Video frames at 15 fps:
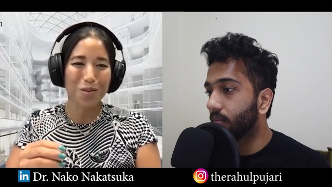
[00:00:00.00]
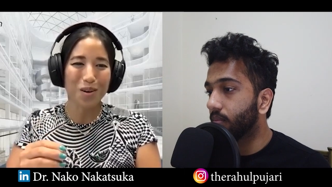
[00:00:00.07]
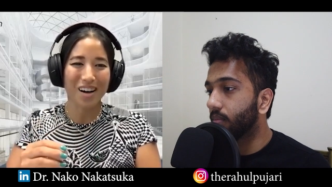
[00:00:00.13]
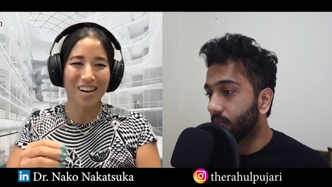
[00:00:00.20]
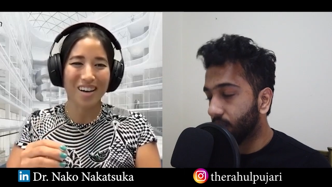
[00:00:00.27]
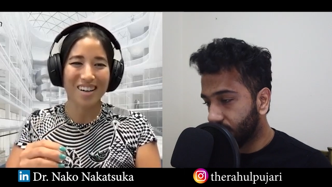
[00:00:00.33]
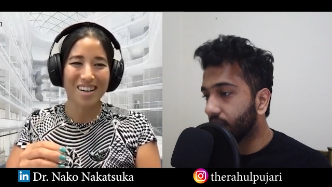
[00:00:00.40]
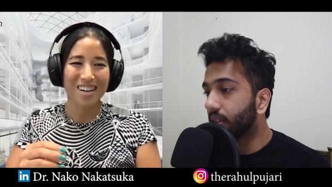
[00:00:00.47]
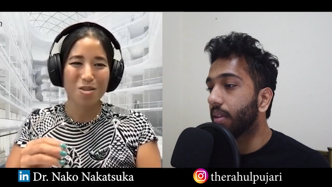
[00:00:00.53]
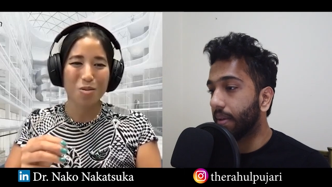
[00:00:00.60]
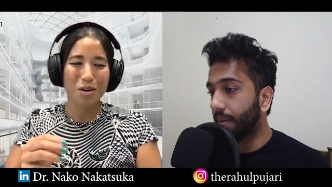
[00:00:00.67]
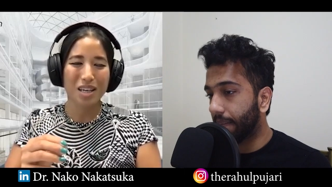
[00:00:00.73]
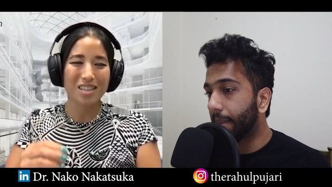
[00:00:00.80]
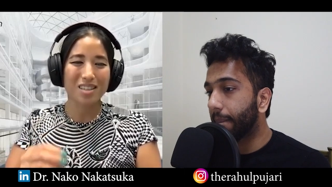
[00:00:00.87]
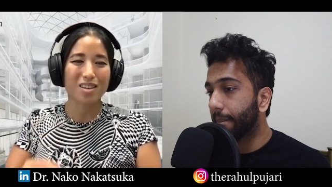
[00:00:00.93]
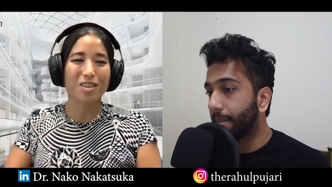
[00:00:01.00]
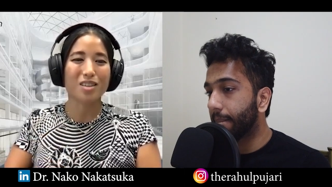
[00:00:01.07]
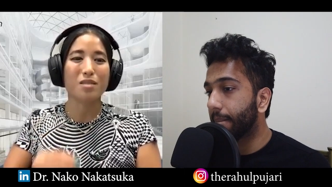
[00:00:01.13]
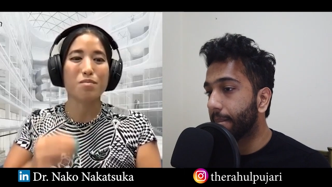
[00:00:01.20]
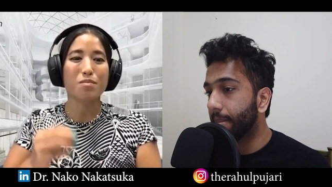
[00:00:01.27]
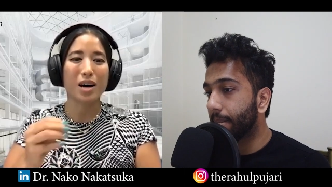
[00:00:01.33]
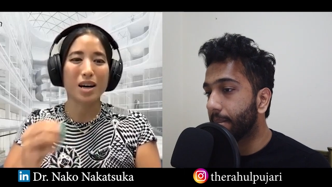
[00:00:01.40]
Speaker 1: where we can start
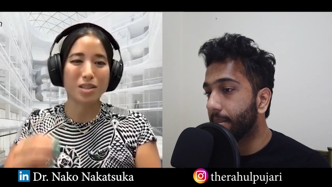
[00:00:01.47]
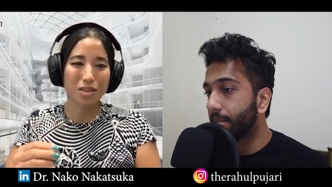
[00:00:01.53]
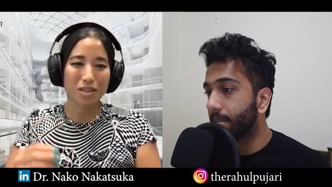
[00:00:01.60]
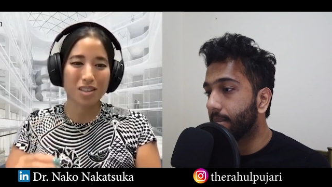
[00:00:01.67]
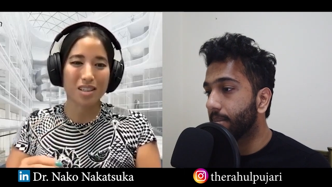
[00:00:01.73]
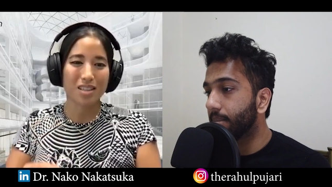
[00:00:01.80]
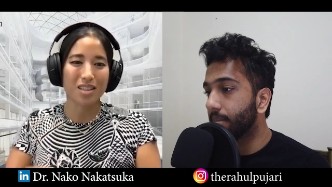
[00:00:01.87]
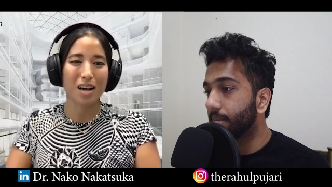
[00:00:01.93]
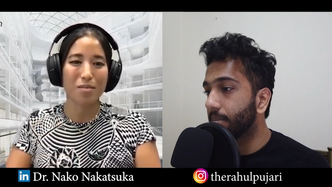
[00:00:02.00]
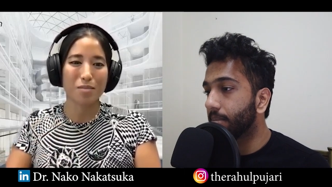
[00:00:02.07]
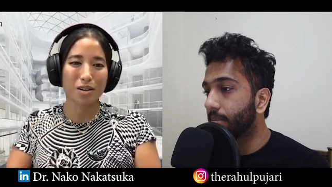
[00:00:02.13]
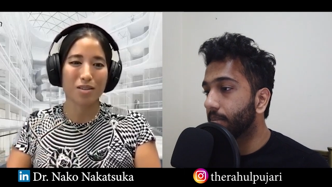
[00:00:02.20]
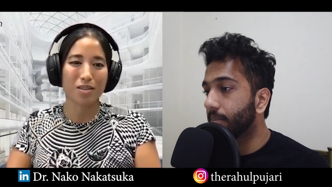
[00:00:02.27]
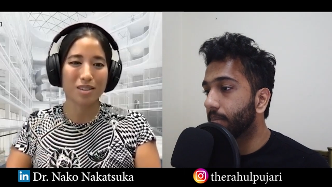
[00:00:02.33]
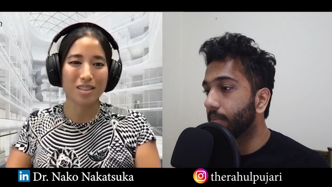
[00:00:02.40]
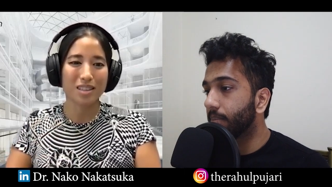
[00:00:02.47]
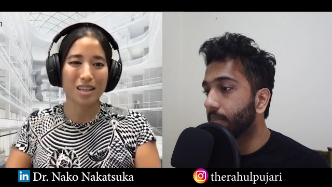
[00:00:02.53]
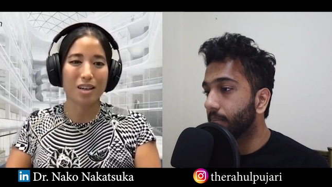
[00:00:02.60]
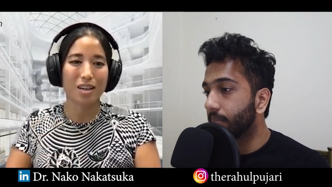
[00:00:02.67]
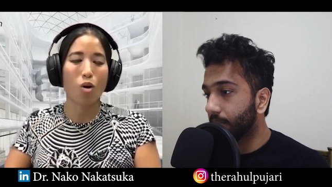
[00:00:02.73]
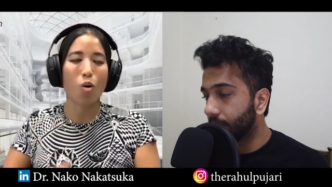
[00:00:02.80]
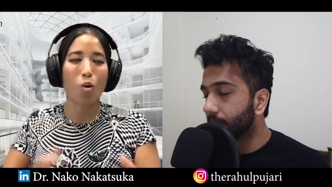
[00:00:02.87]
to measure these chemicals
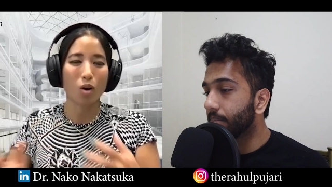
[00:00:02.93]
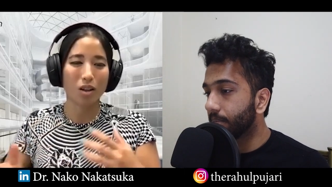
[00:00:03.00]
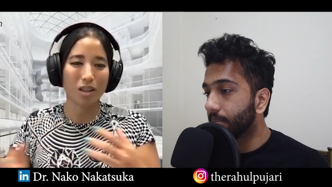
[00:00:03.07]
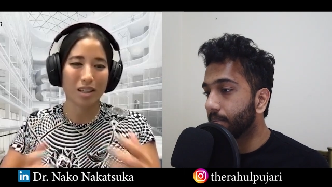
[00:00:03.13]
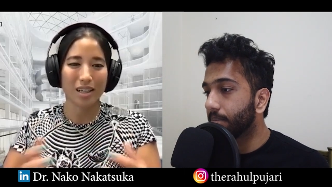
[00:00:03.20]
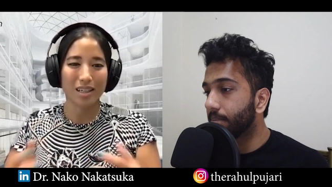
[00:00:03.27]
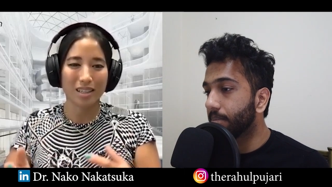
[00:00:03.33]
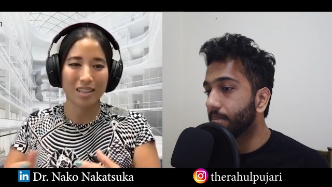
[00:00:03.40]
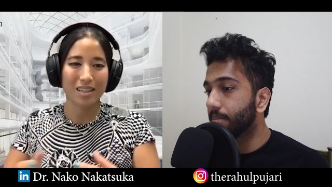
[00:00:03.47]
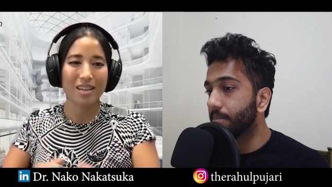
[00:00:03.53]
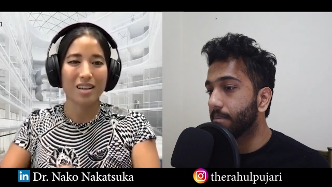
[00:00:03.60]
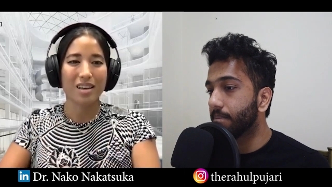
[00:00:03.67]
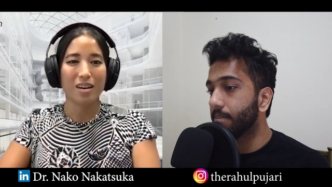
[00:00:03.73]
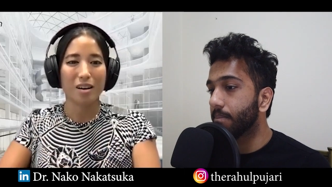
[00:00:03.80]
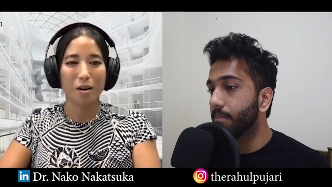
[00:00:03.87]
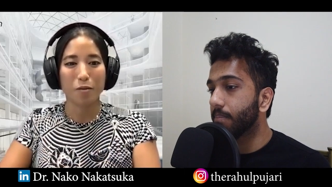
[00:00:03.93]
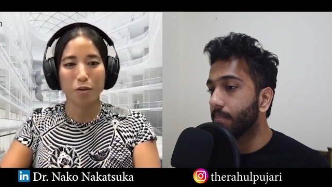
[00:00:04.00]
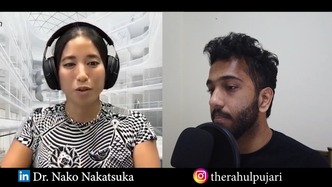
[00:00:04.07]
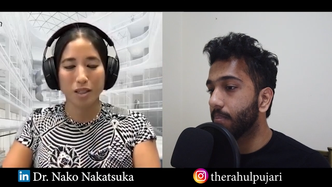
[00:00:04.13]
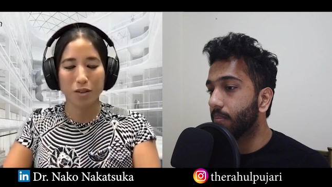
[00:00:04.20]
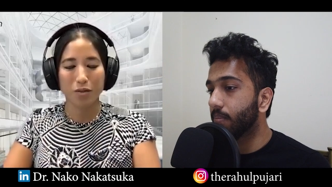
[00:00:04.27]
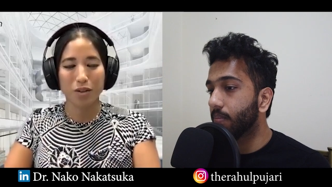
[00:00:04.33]
and correlate it um, for
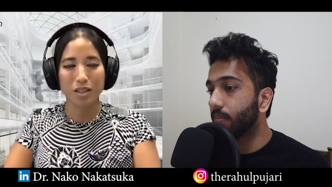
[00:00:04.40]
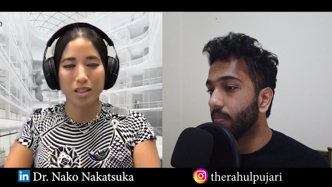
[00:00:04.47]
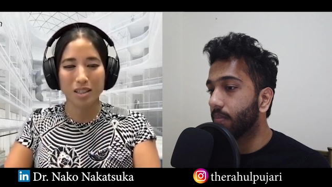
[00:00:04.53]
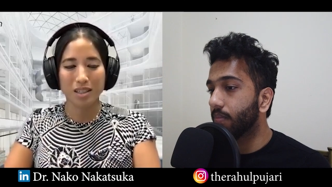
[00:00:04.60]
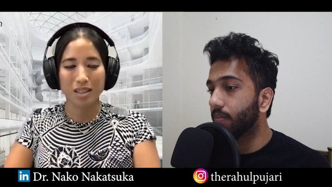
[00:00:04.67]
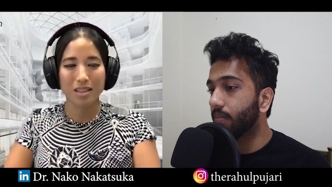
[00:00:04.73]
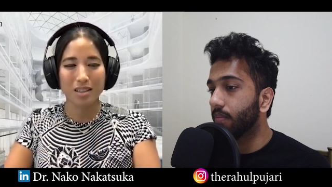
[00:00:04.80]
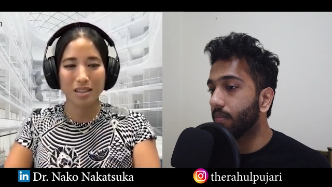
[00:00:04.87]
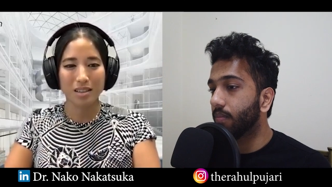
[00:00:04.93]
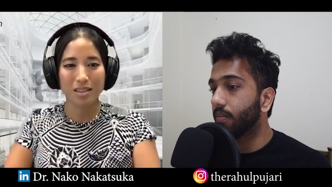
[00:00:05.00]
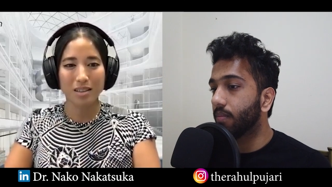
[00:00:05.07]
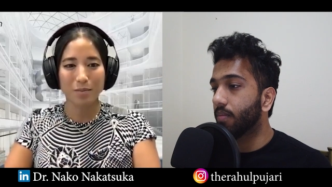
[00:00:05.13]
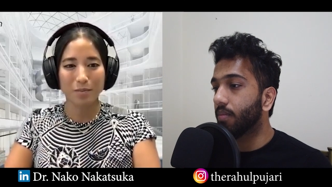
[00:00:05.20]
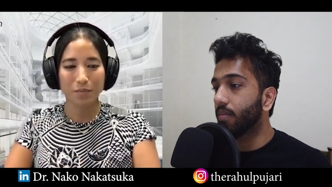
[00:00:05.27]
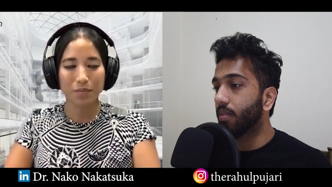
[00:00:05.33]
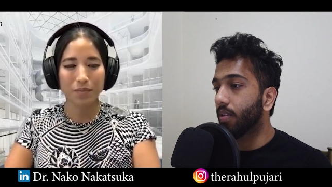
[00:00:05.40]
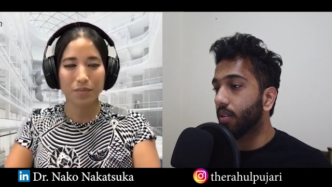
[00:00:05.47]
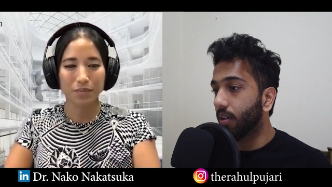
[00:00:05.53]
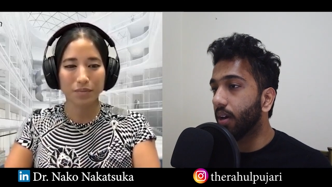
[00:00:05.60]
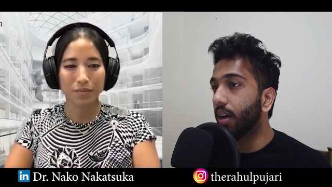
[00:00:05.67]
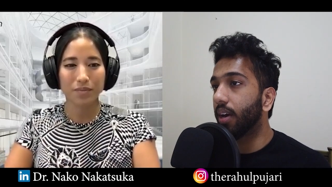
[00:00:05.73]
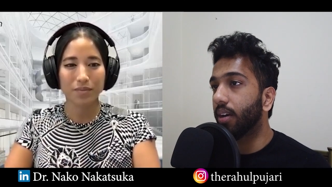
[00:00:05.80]
different diseases
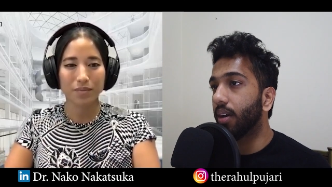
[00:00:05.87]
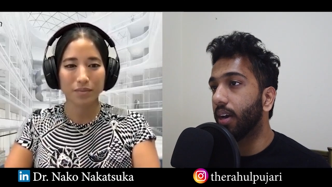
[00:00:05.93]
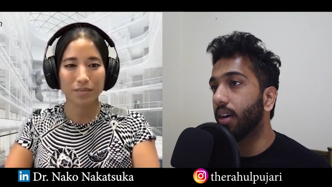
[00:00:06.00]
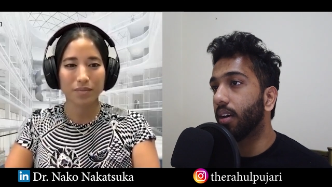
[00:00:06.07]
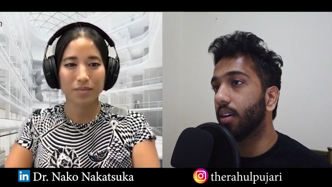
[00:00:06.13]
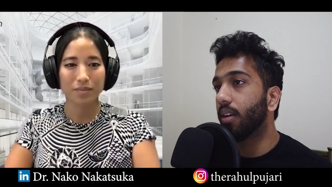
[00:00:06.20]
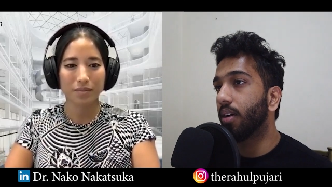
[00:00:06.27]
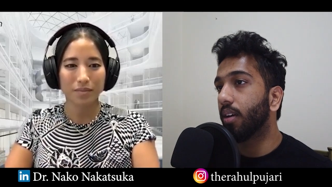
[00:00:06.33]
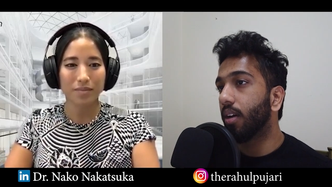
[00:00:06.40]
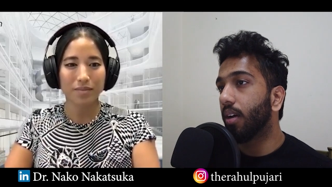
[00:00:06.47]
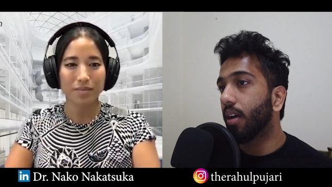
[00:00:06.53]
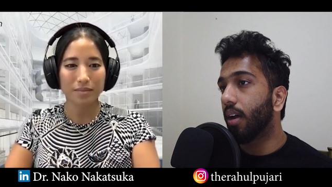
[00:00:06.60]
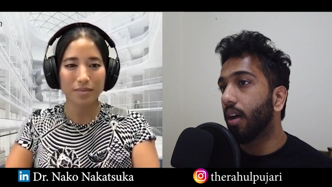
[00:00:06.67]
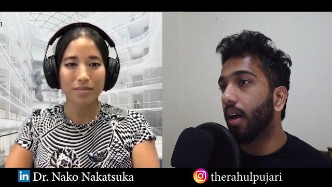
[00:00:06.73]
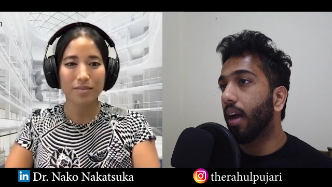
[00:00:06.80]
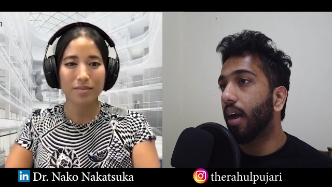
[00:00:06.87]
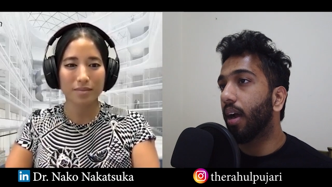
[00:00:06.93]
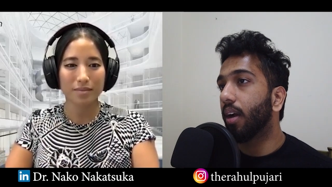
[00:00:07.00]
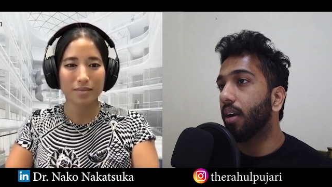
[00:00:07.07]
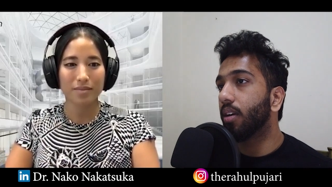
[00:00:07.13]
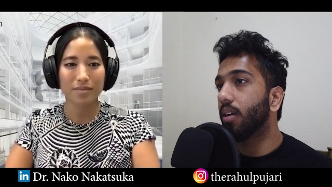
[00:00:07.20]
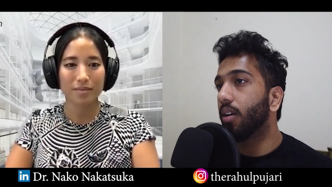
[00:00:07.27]
Speaker 2: right right
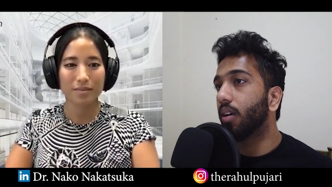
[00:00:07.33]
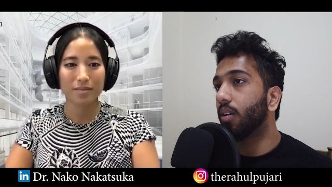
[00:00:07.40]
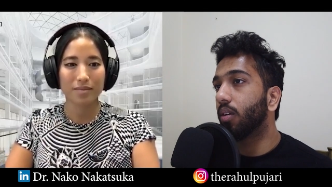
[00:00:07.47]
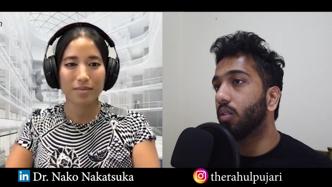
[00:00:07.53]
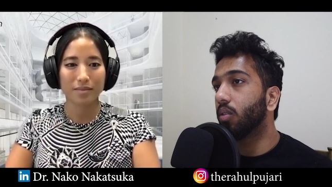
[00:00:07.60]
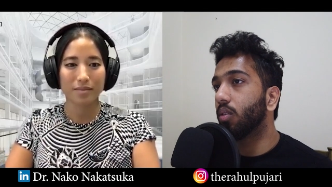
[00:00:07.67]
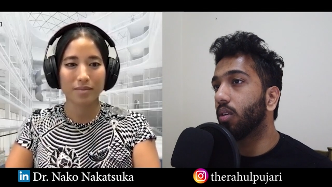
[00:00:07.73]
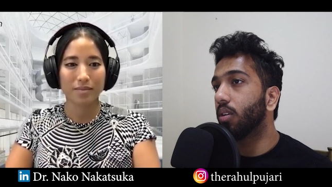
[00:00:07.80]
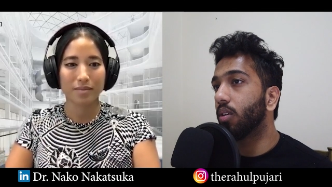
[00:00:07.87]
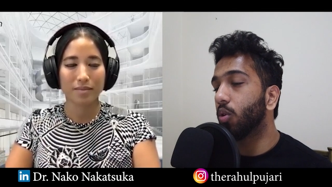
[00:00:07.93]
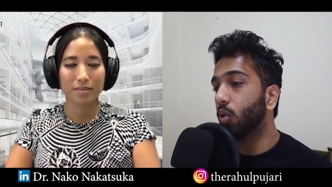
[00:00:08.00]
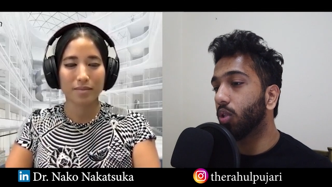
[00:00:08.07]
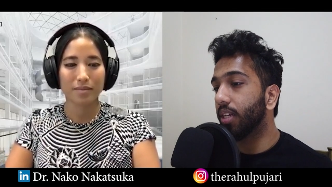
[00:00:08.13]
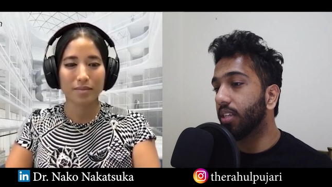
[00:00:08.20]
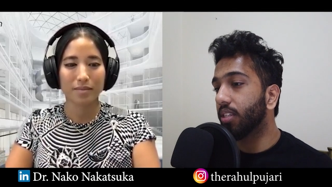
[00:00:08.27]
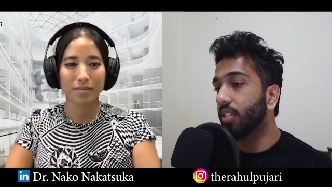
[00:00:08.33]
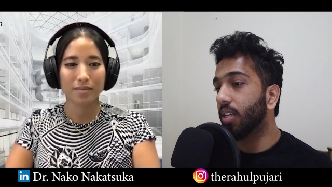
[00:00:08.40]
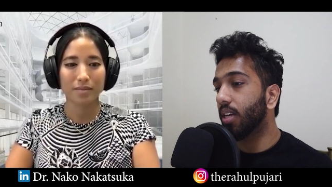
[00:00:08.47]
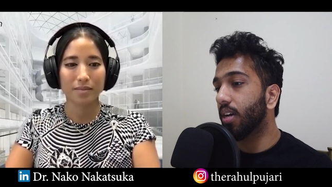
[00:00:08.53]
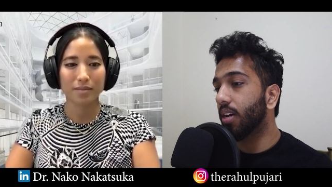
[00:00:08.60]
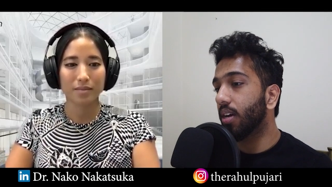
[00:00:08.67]
and uh, do these